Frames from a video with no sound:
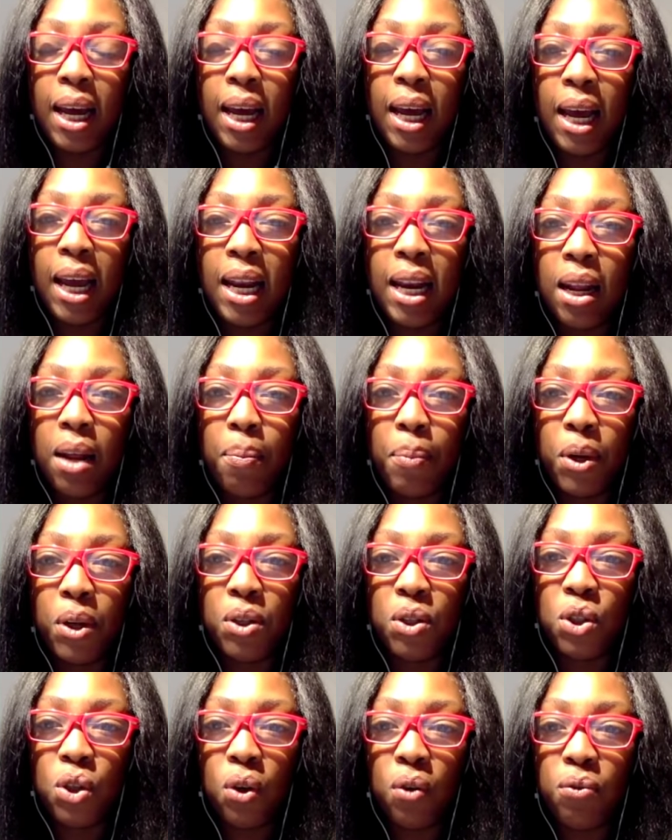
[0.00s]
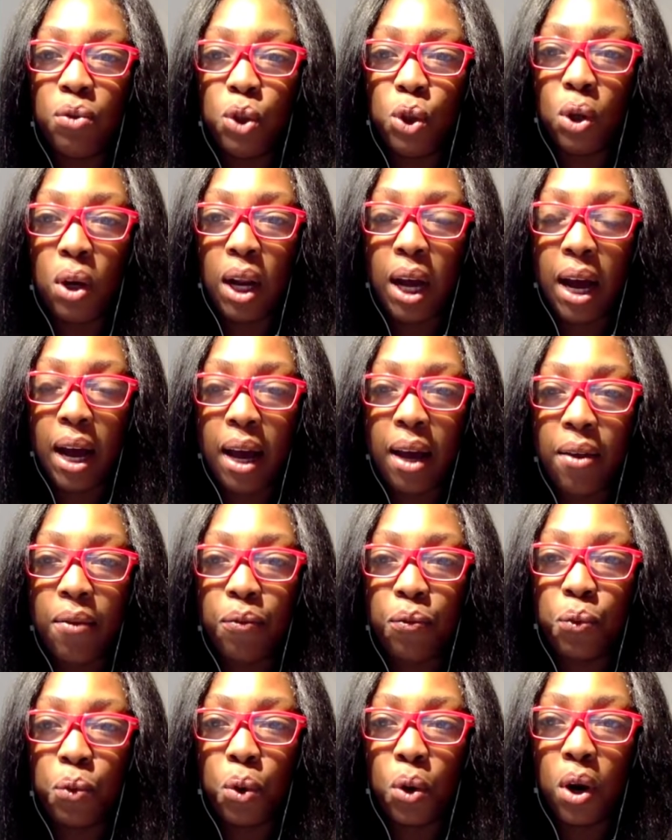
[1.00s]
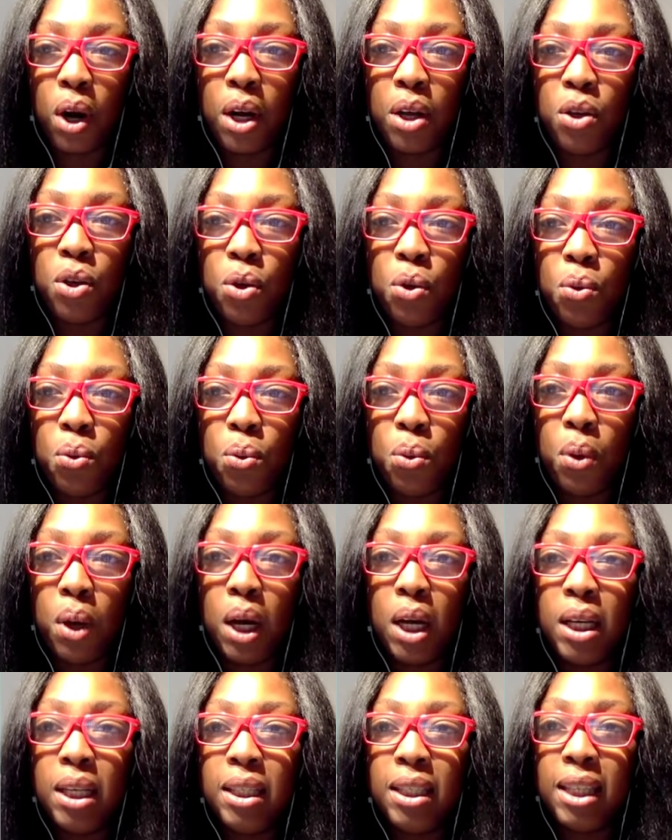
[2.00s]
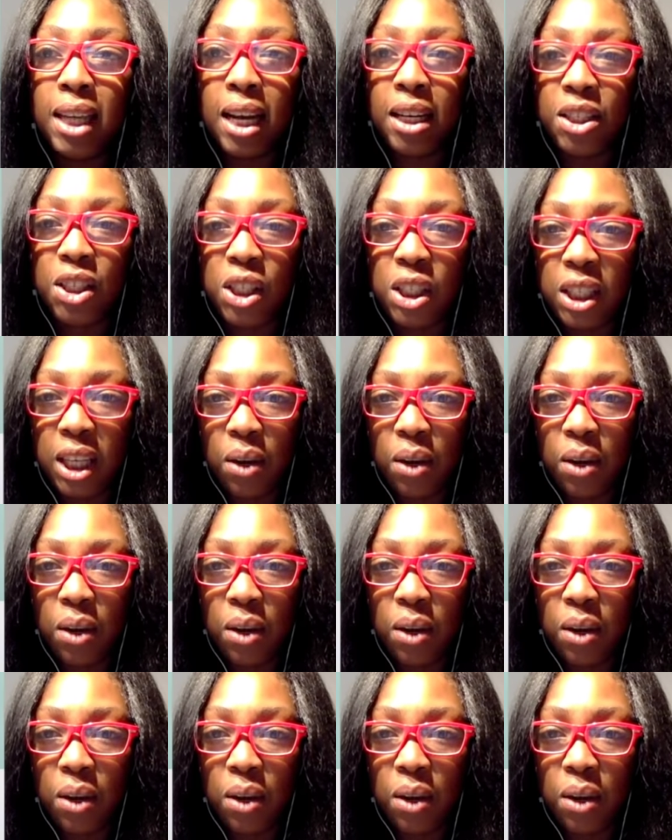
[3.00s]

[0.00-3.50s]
in the month of July for you, Saggies.